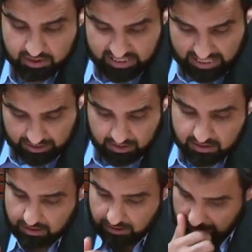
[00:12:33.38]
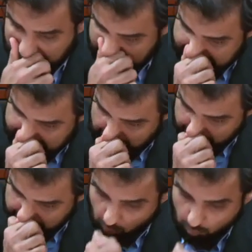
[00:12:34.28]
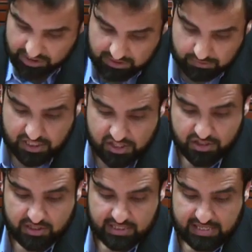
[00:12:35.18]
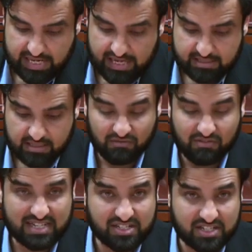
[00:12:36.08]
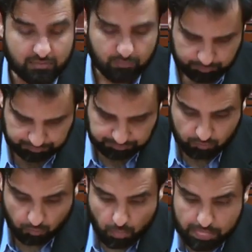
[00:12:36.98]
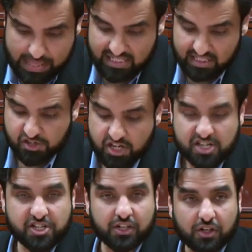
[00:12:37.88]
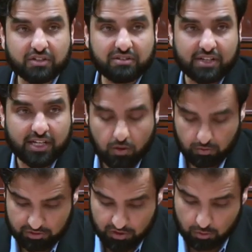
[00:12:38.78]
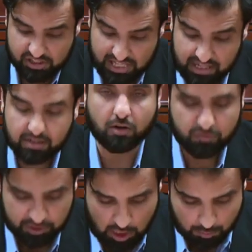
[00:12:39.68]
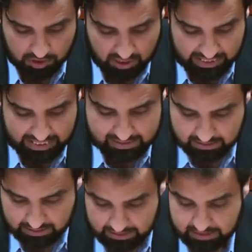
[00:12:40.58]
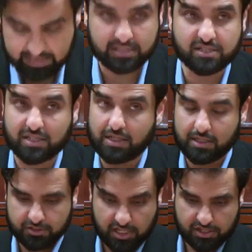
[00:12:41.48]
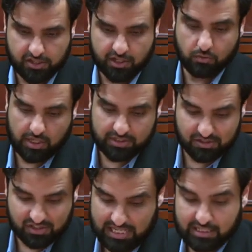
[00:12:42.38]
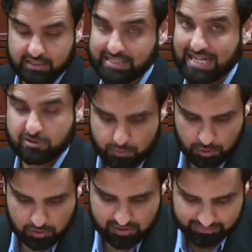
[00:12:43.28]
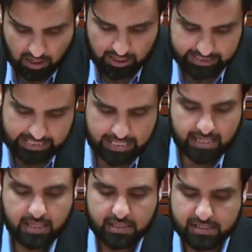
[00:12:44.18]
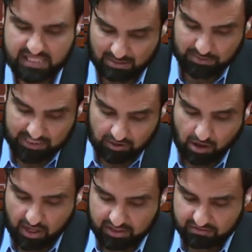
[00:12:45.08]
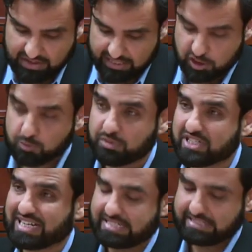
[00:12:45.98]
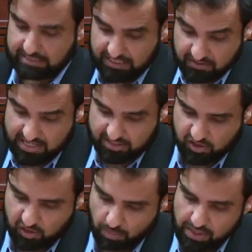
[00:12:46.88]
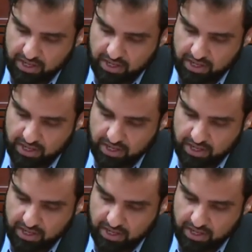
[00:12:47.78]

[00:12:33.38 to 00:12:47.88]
Second, Islamic normative tradition is as invested in judging earthly, quote-unquote, secular phenomena as it is in judging or understanding the attributes of God. Islamic law, in fact, is precisely this.